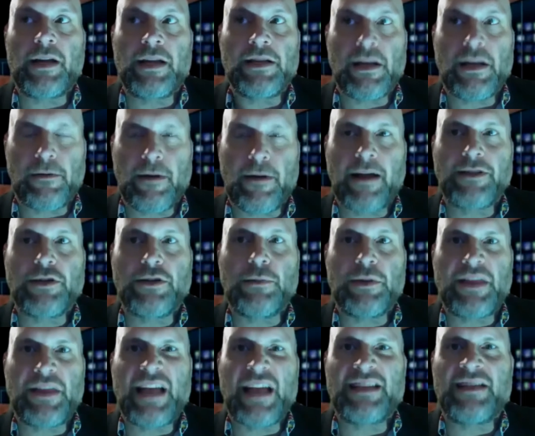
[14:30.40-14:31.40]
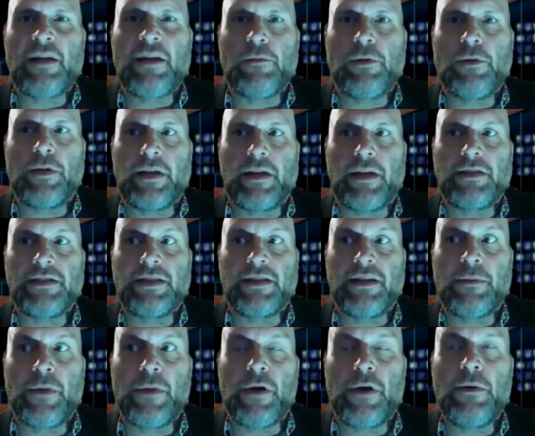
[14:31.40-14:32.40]
director, but that's not really a
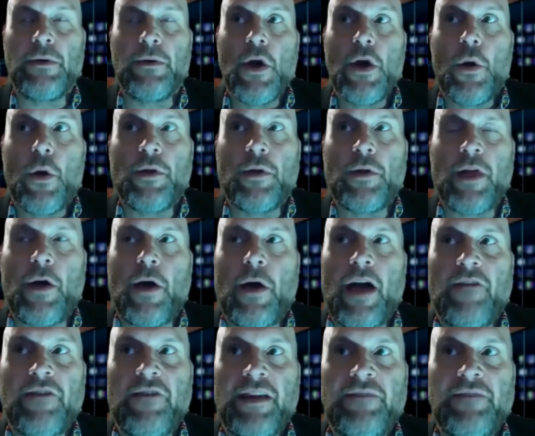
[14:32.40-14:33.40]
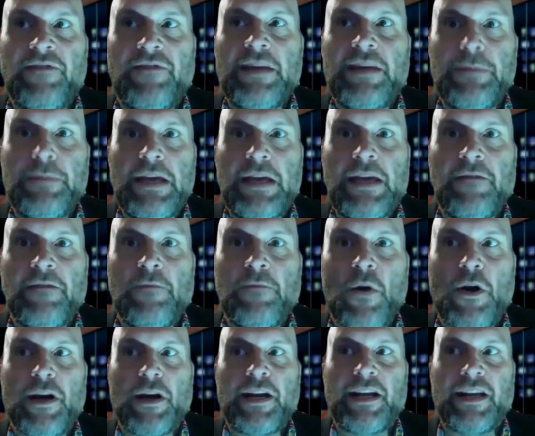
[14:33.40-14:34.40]
CMO. Or they'll have a VP of
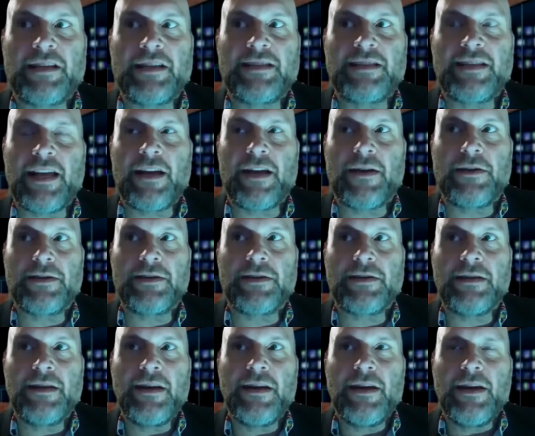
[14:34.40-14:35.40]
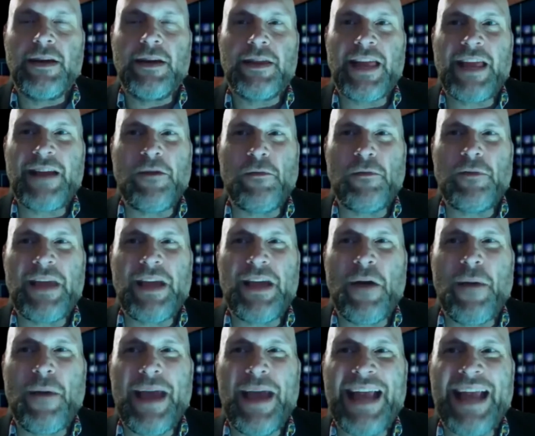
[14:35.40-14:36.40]
marketing and sales. They
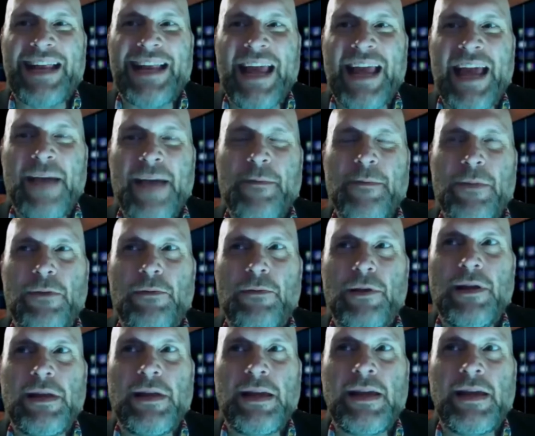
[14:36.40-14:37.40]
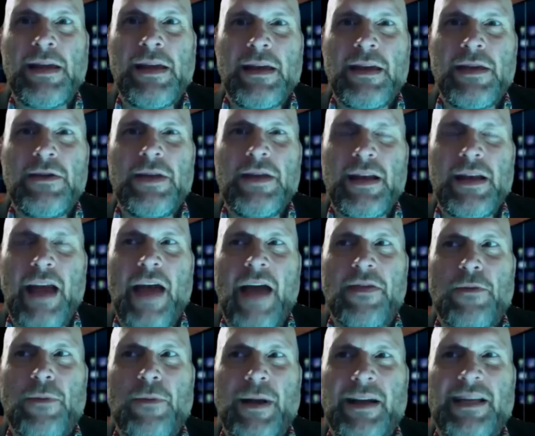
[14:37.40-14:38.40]
go hand in hand, but really you need to have
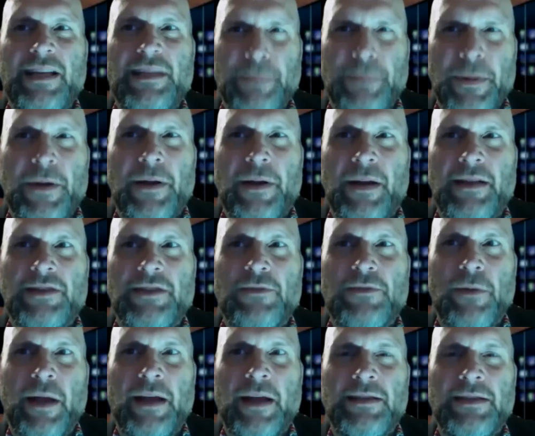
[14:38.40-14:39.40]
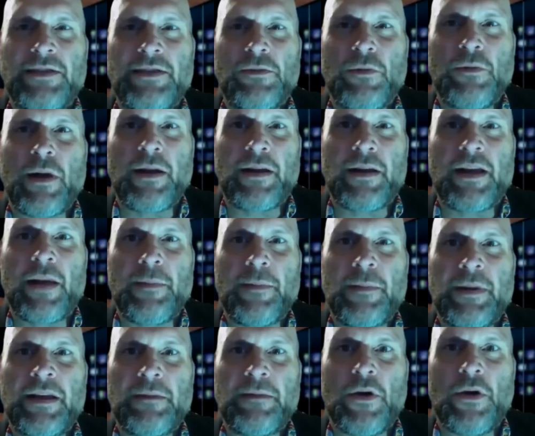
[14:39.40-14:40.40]
the right experience, right, to run a
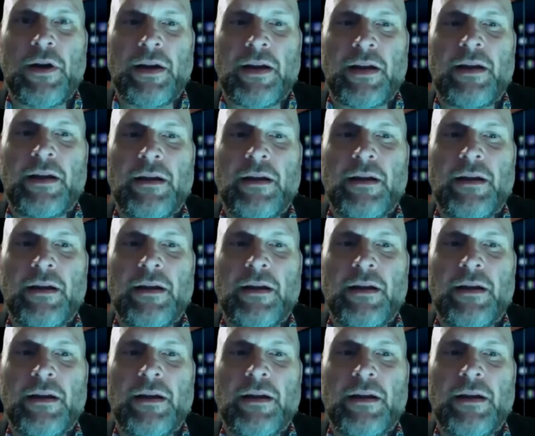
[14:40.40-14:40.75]
company in marketing.